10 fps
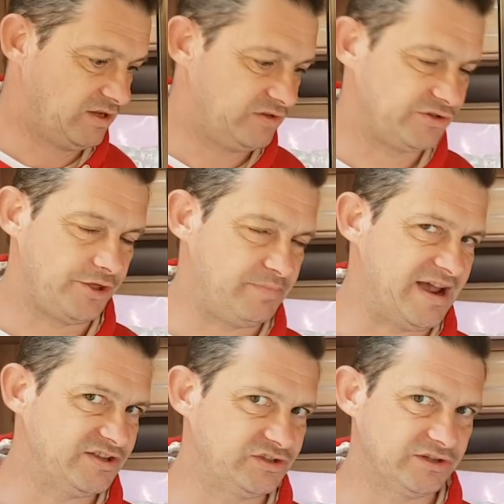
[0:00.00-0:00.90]
So the
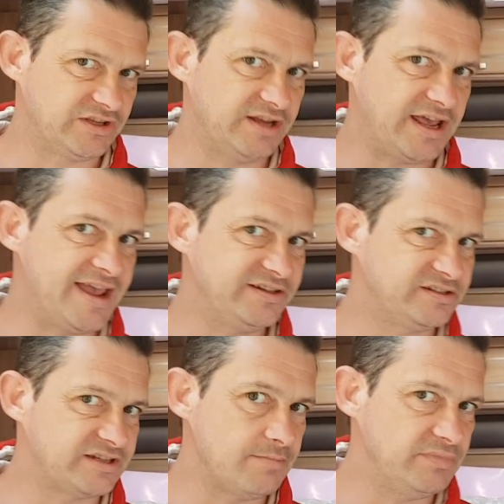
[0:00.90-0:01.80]
pasta said 8
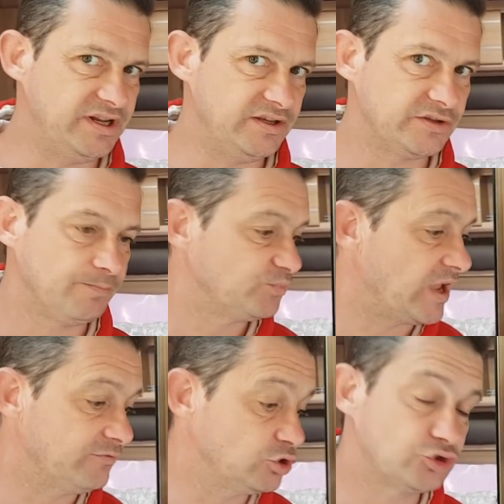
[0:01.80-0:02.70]
to 10 minutes.
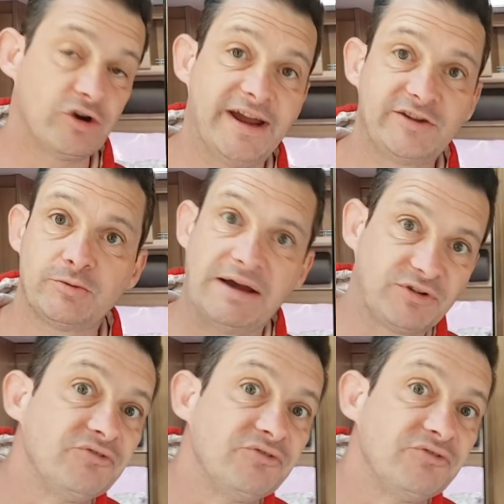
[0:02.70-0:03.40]
I've just tried some after